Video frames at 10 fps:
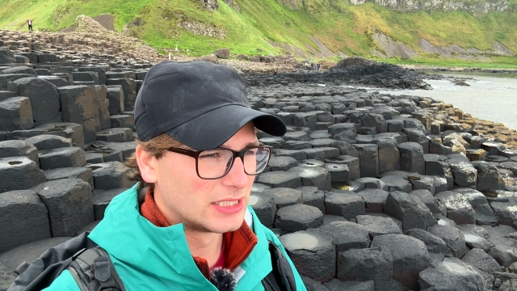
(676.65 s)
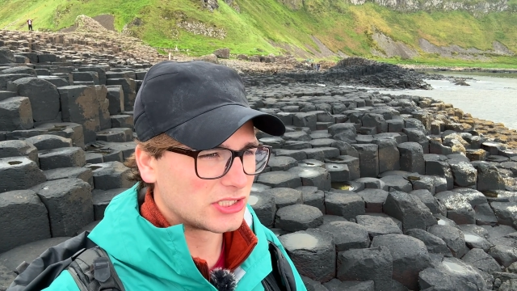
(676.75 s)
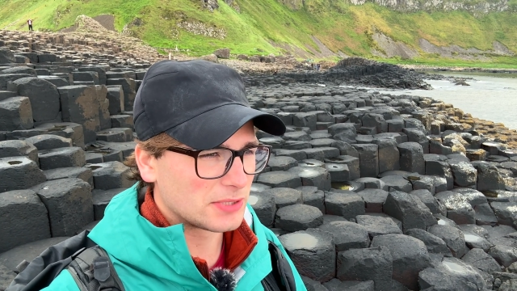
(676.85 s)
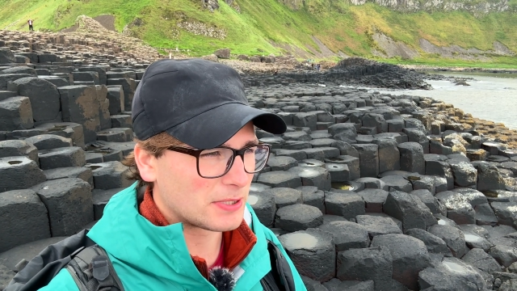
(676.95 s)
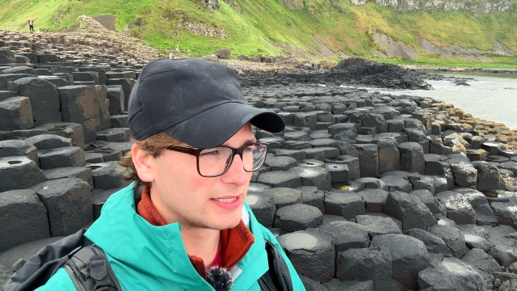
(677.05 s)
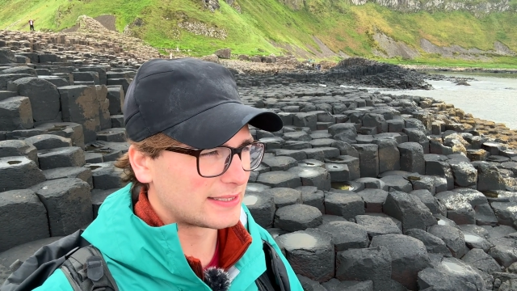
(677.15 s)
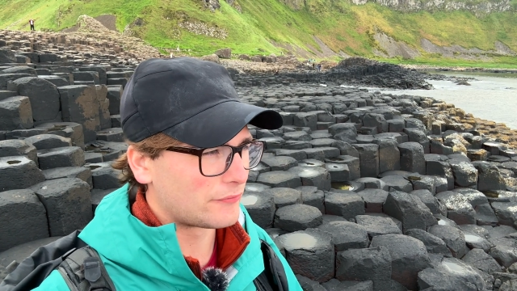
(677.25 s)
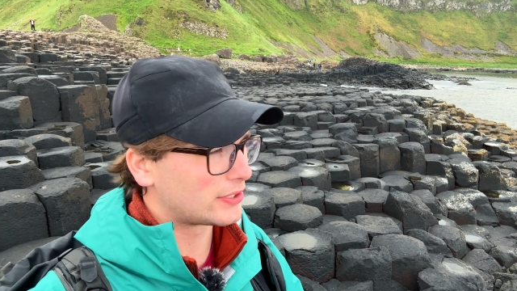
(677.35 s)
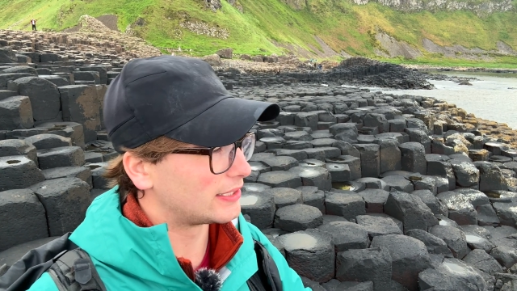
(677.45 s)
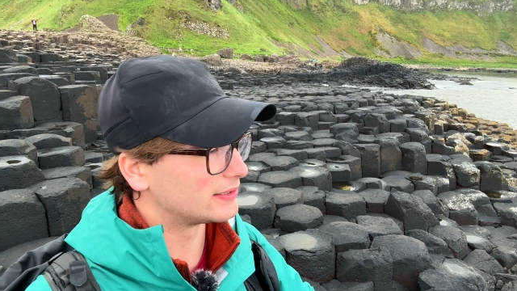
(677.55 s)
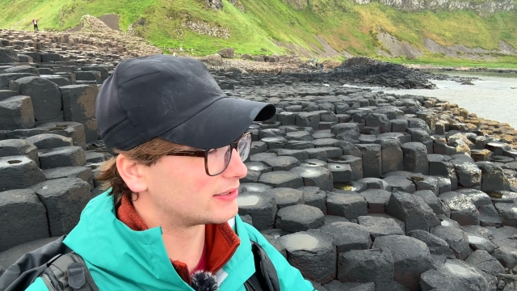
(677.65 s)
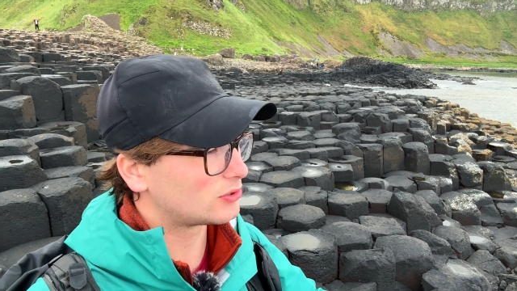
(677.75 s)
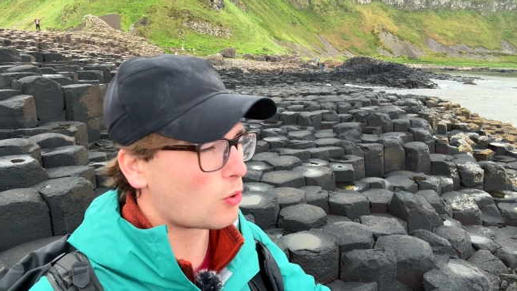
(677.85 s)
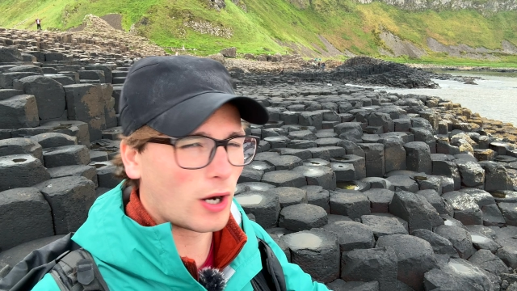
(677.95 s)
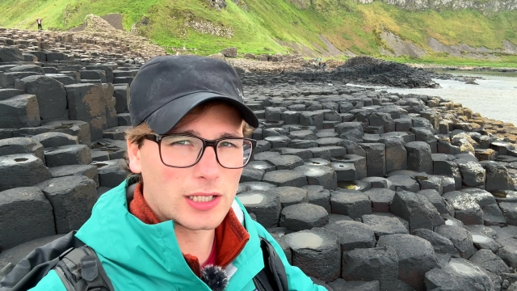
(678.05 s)
just because everything's
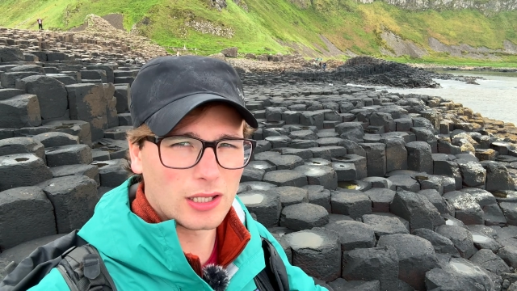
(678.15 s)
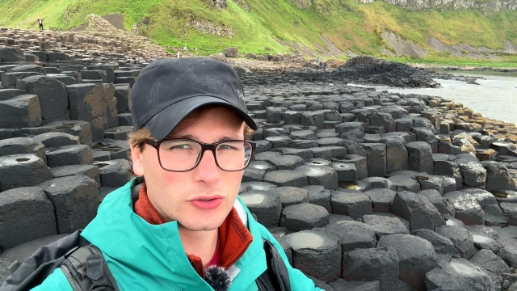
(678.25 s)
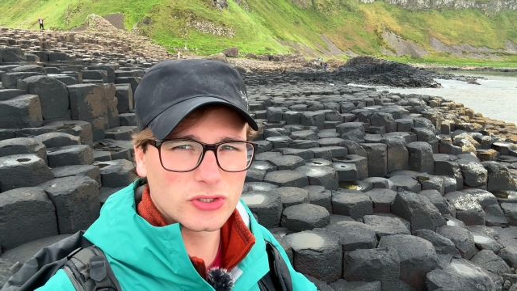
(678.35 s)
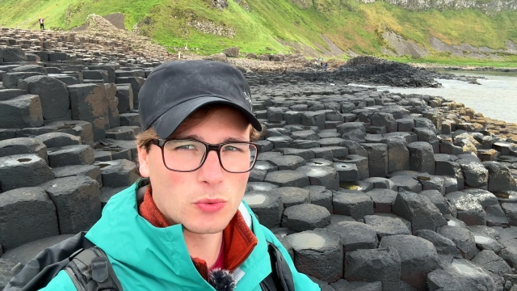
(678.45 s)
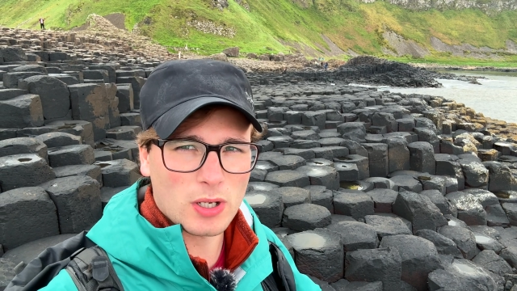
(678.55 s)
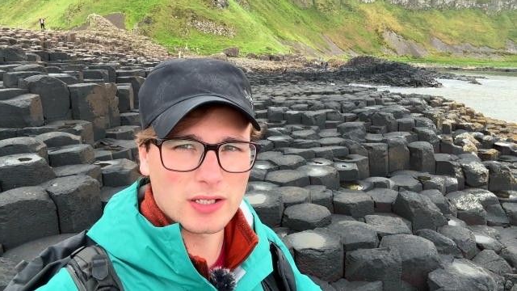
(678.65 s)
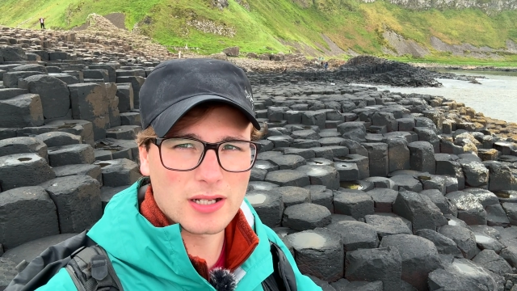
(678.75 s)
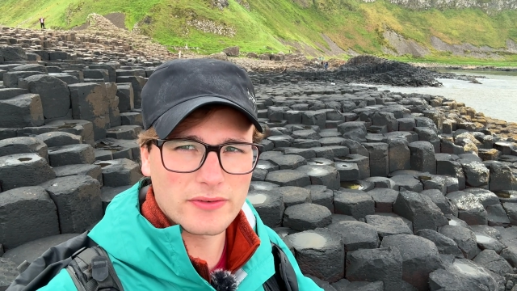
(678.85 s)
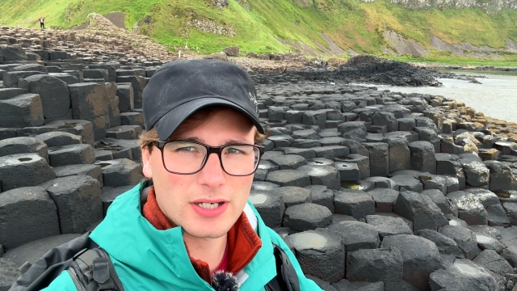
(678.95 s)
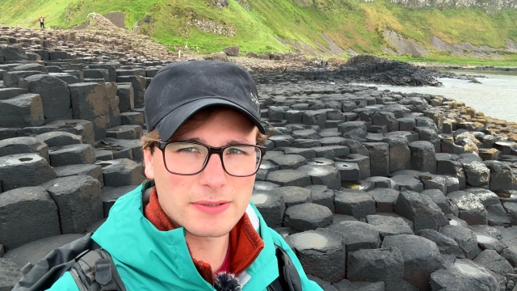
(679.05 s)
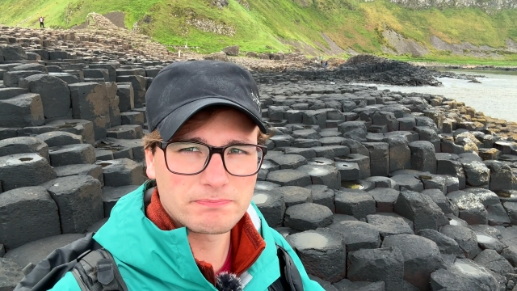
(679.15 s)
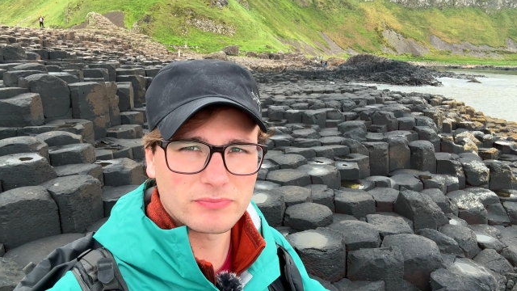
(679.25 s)
quite close to one another,